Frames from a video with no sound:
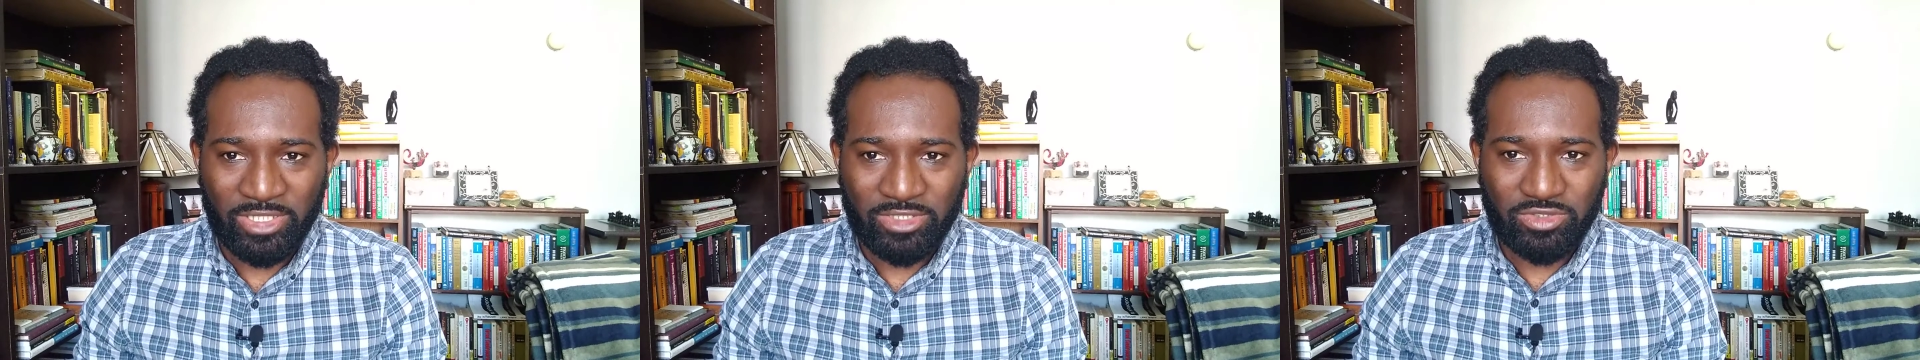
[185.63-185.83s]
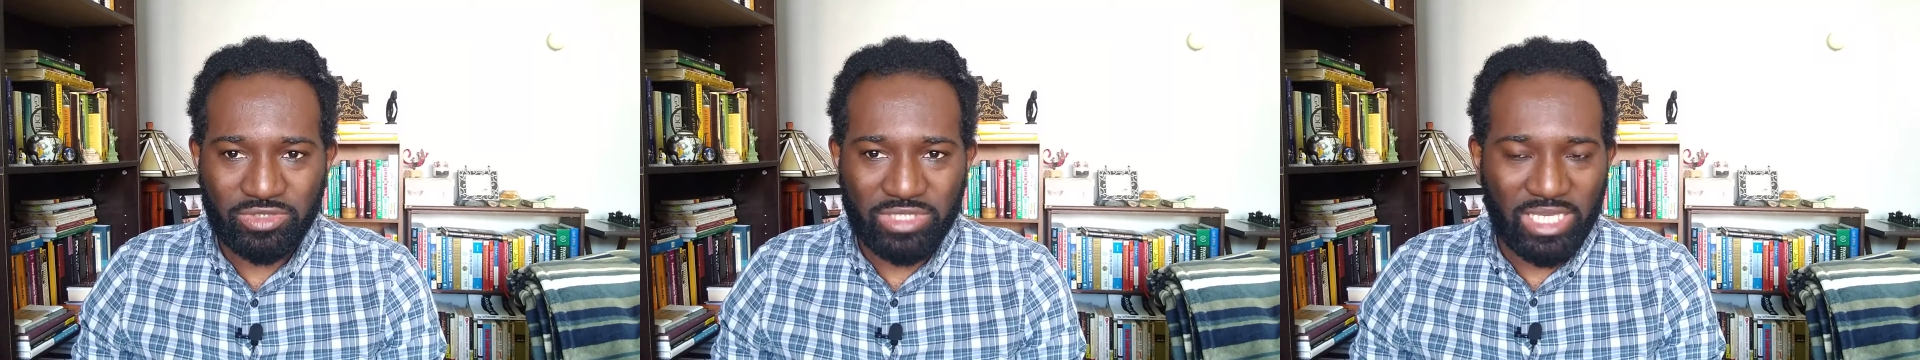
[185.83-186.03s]

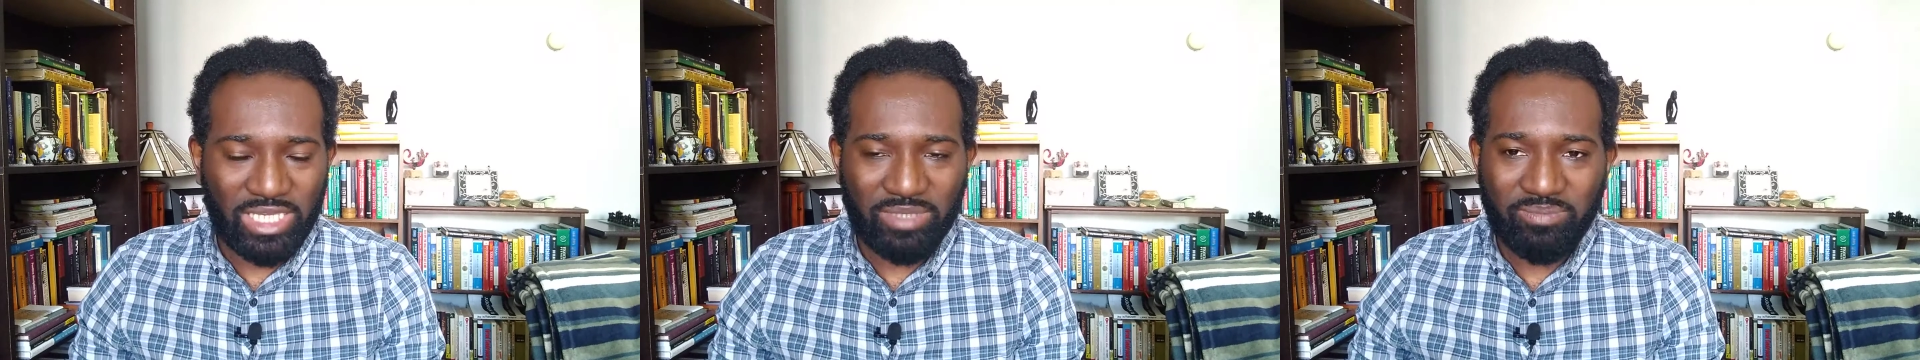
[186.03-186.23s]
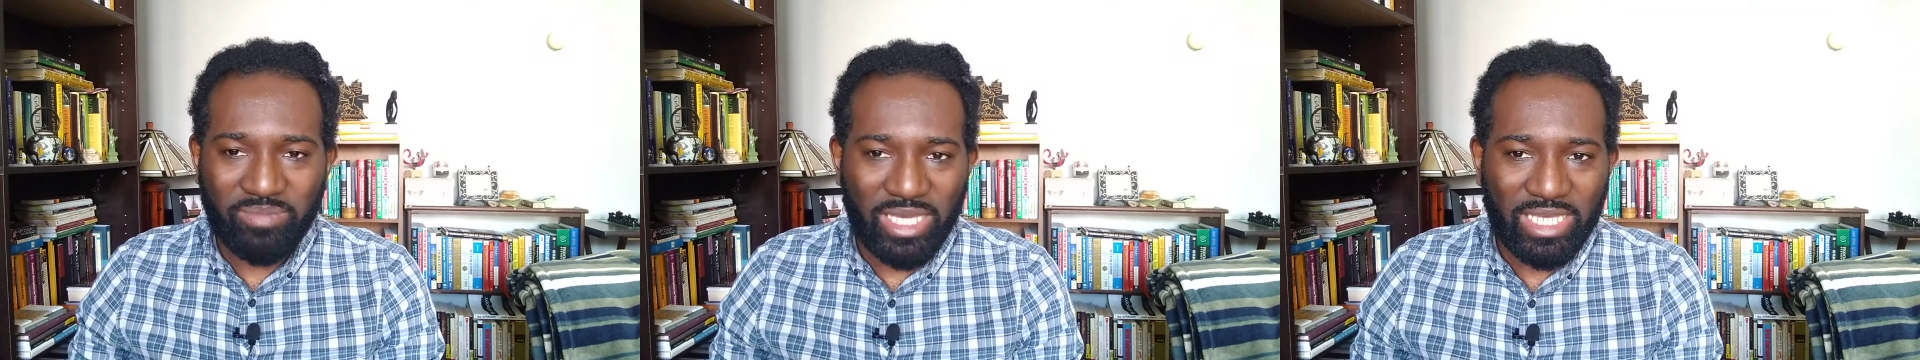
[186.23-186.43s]
Today,
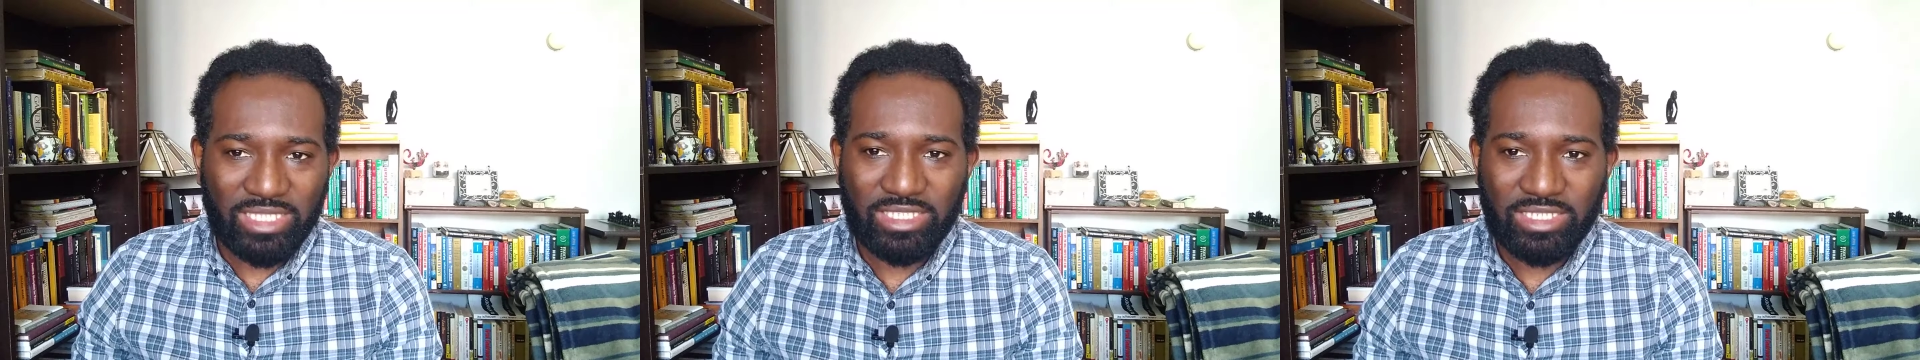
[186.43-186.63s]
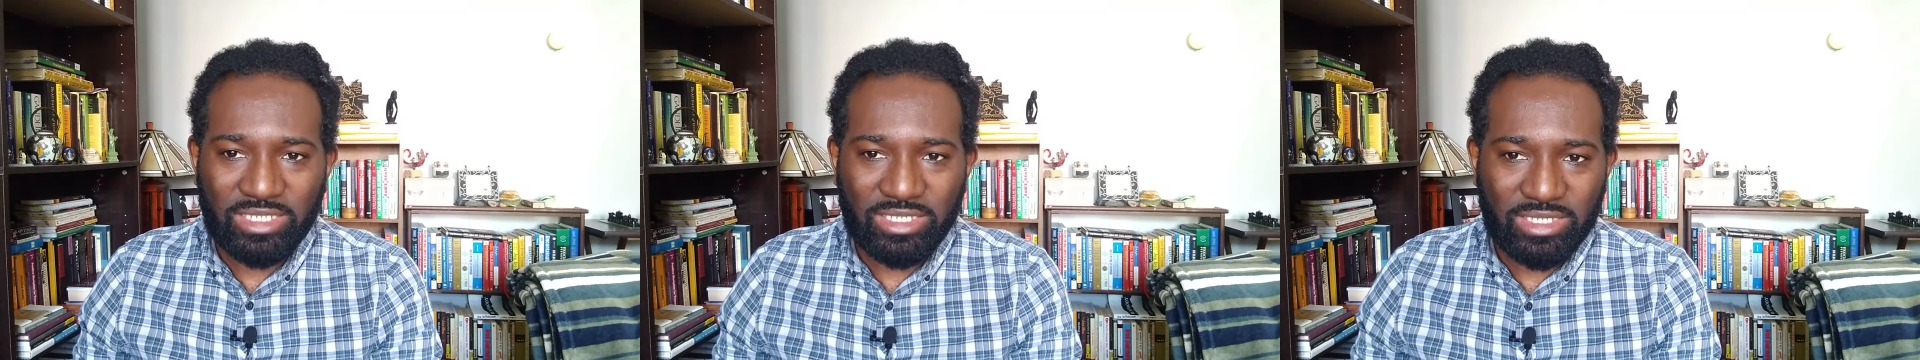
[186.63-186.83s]

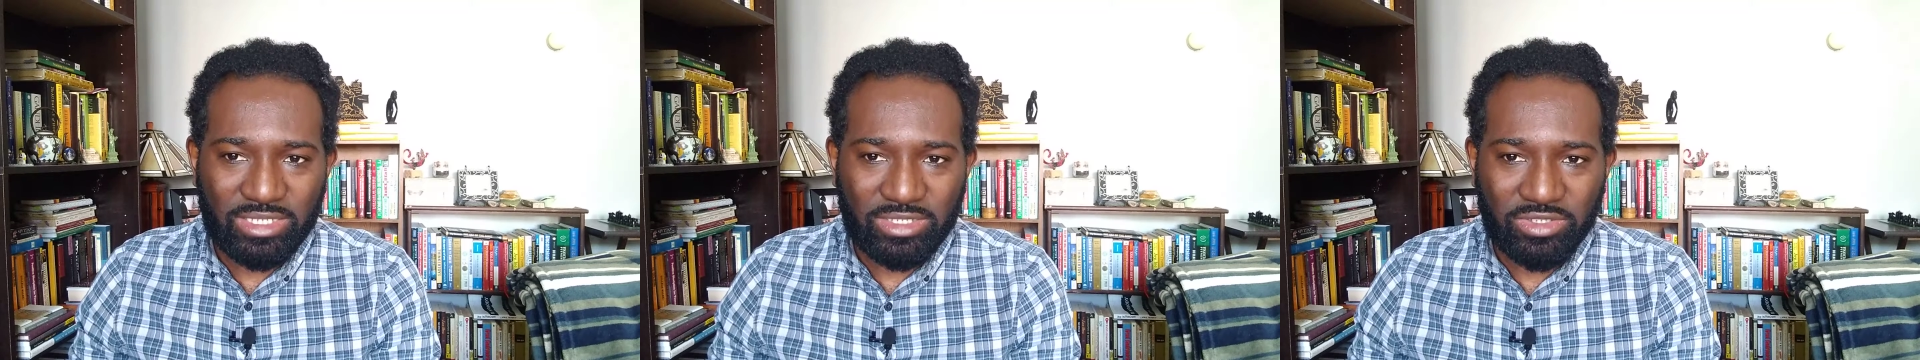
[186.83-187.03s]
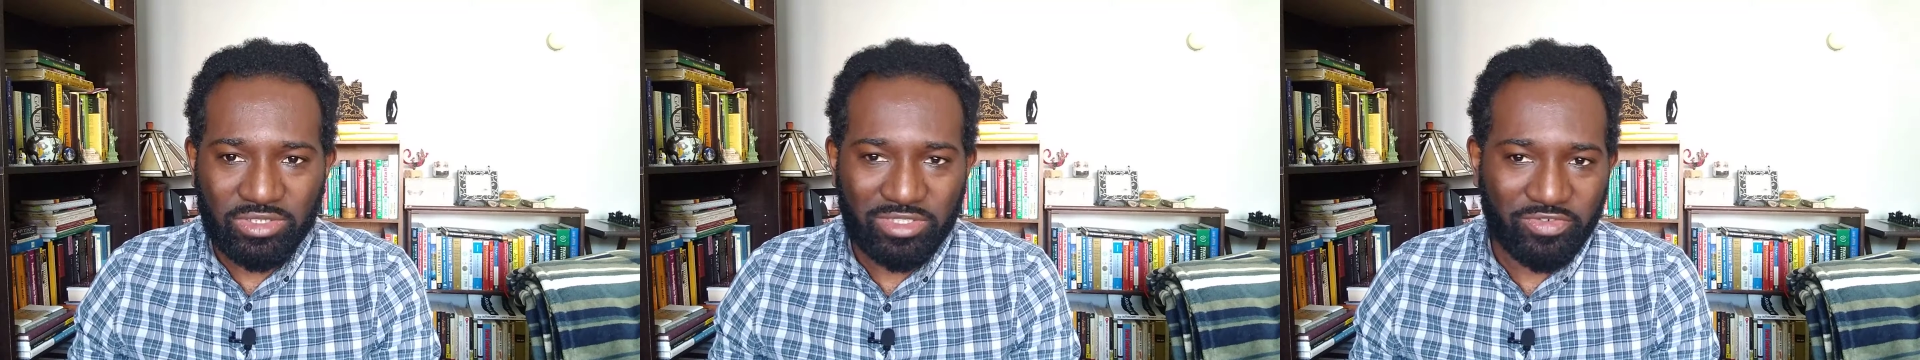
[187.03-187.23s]
many
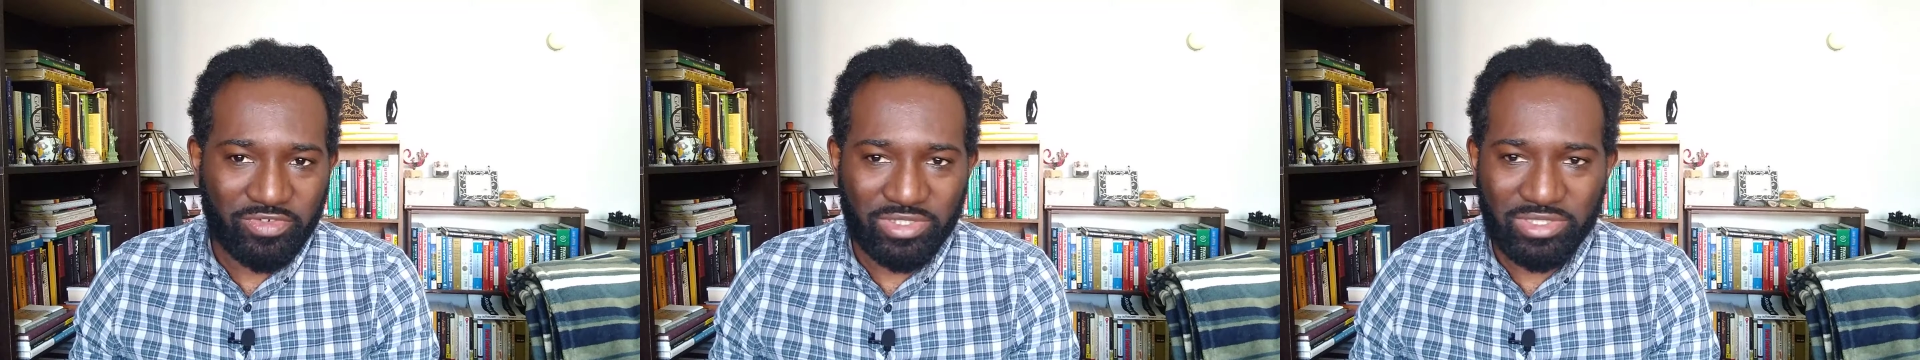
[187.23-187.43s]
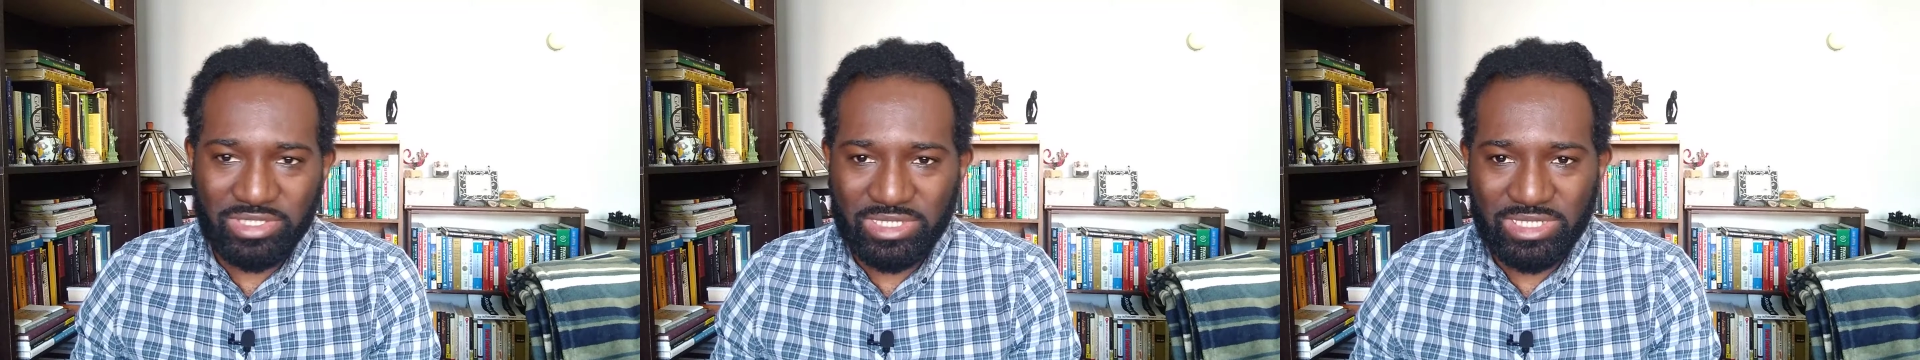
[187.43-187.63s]

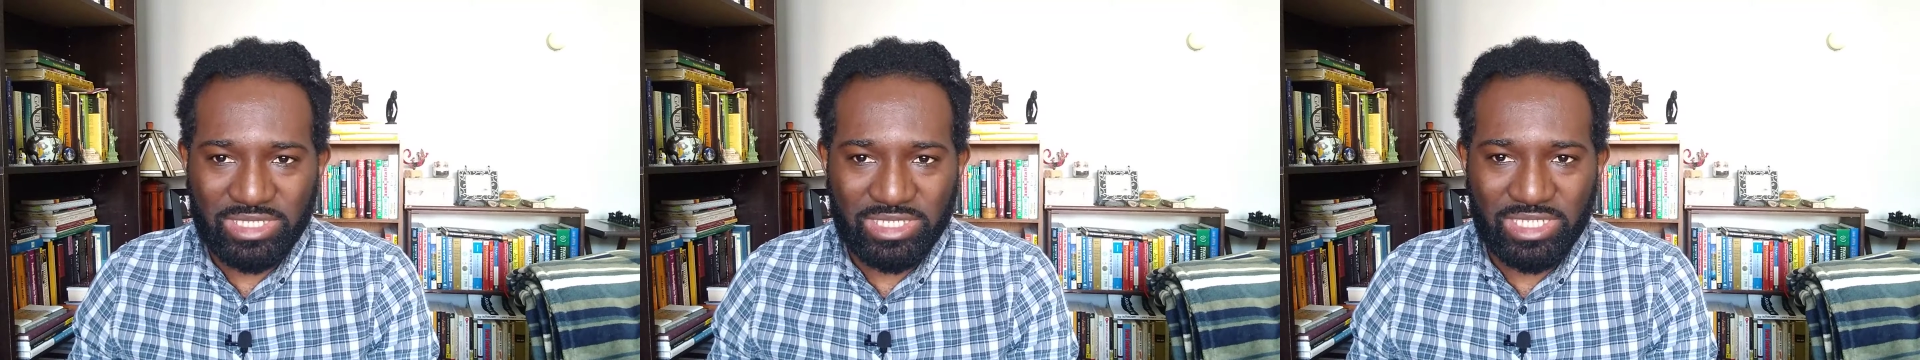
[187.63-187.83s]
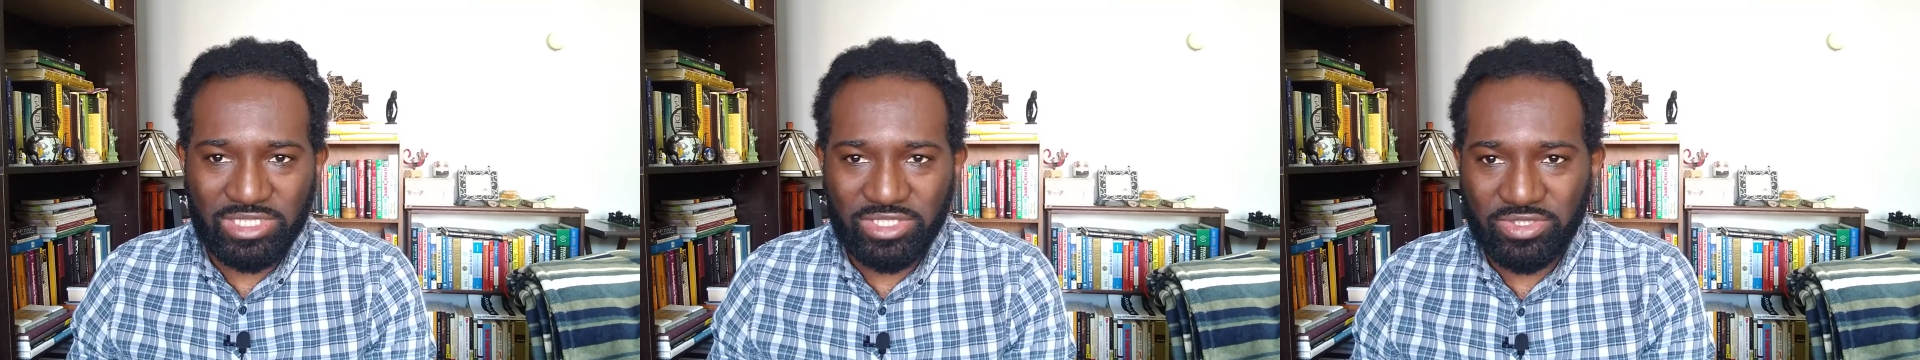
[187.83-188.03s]
universities and